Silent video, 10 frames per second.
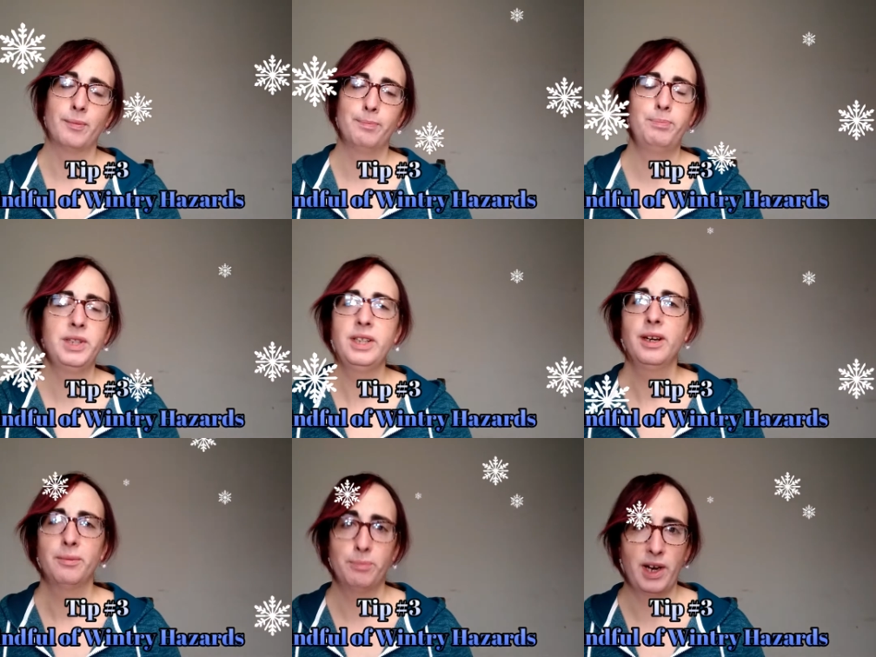be
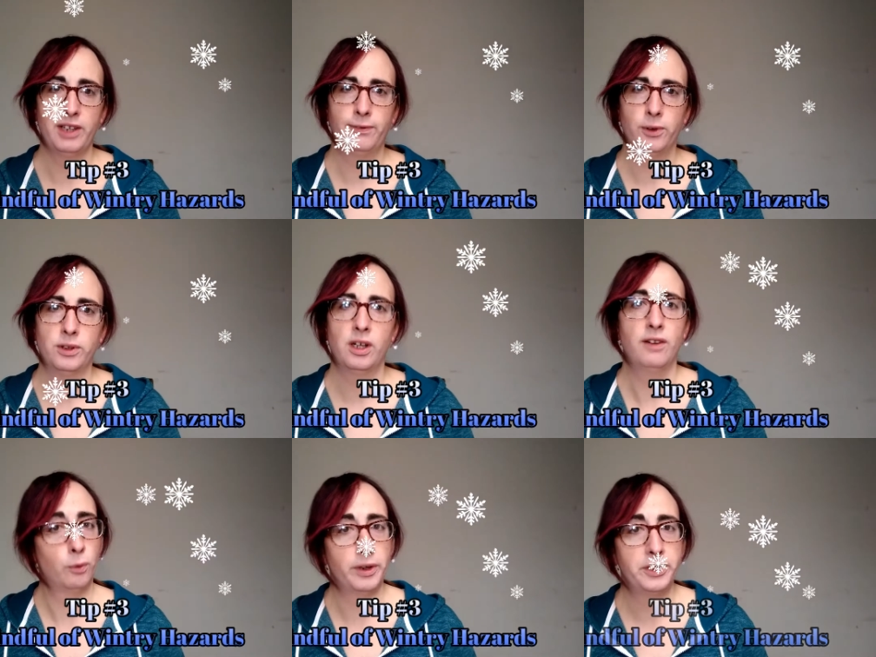mindful
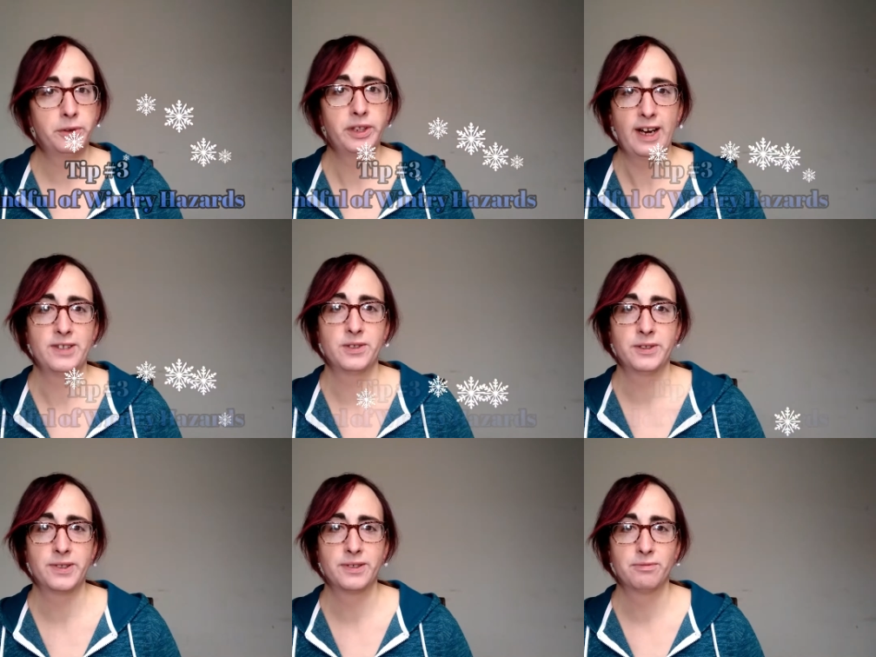of wintry
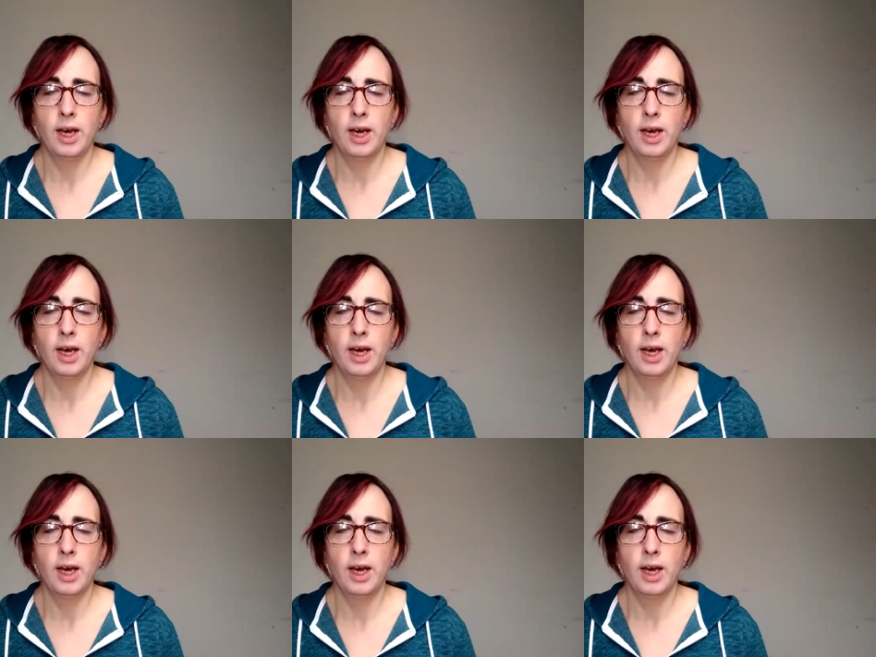hazards.